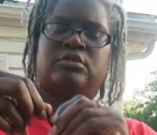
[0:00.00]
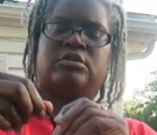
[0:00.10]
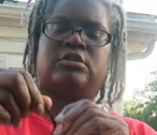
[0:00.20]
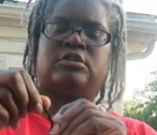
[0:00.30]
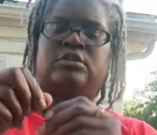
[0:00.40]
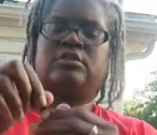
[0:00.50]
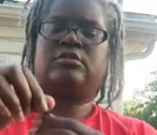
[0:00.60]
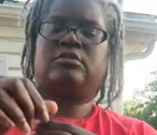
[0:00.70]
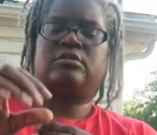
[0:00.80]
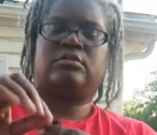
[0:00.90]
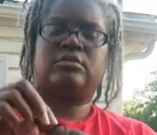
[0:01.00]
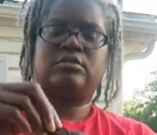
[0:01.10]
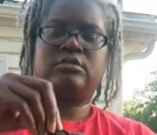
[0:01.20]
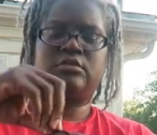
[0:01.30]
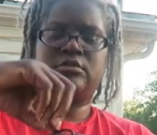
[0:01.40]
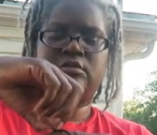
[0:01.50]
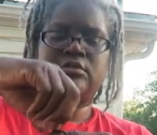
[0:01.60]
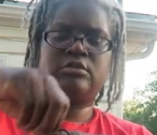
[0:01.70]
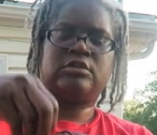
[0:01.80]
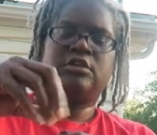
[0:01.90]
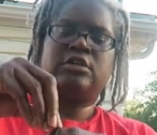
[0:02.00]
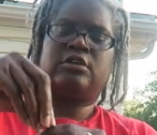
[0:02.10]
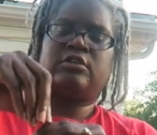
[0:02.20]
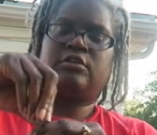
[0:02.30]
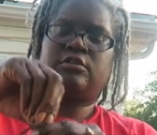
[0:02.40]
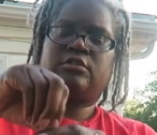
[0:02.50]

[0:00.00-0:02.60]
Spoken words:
[no speech]